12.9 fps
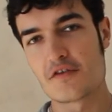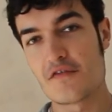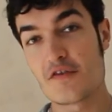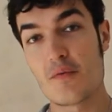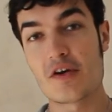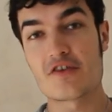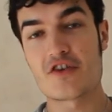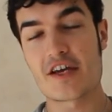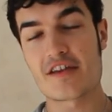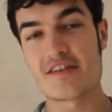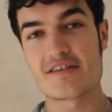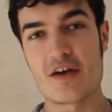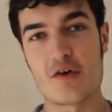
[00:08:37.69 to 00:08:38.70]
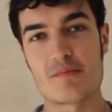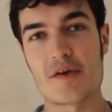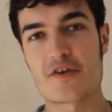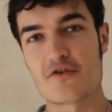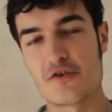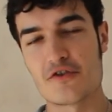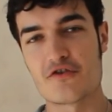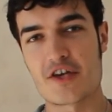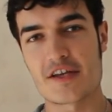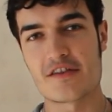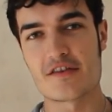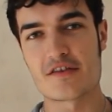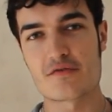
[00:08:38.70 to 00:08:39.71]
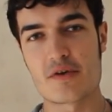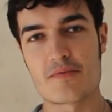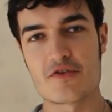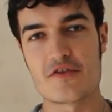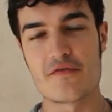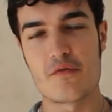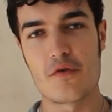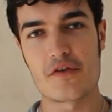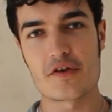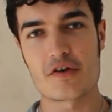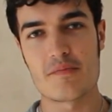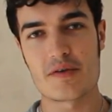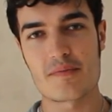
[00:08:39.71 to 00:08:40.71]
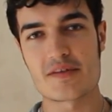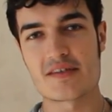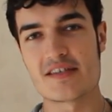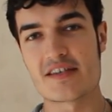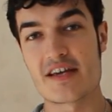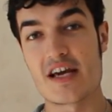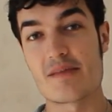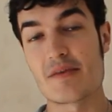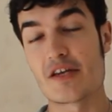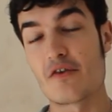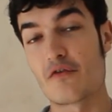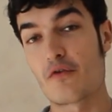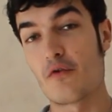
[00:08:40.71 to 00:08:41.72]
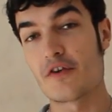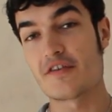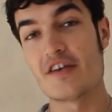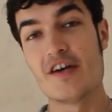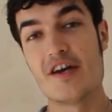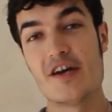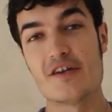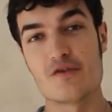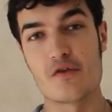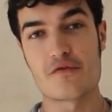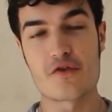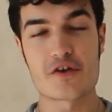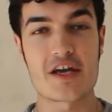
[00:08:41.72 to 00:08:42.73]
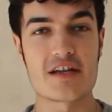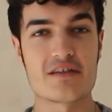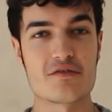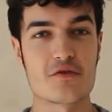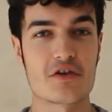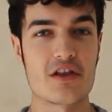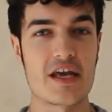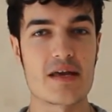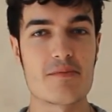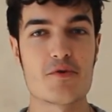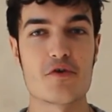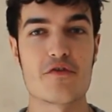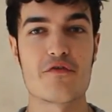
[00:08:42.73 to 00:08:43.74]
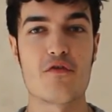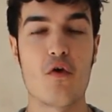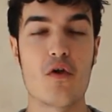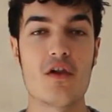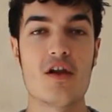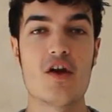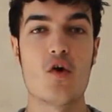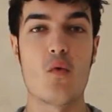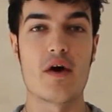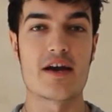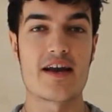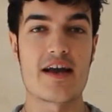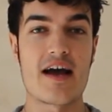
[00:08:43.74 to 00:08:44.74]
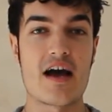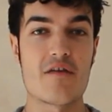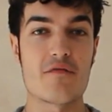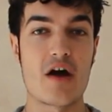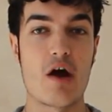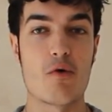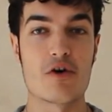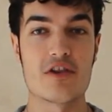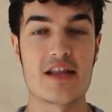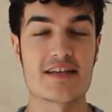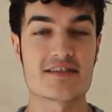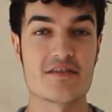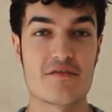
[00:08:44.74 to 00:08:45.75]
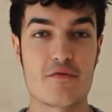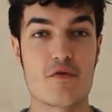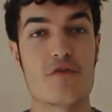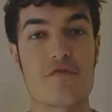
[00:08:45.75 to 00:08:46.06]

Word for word: So if you want to check this out, make sure to check the description for eCom PPC Academy. And of course, don't forget to claim your full one and a half hour lesson for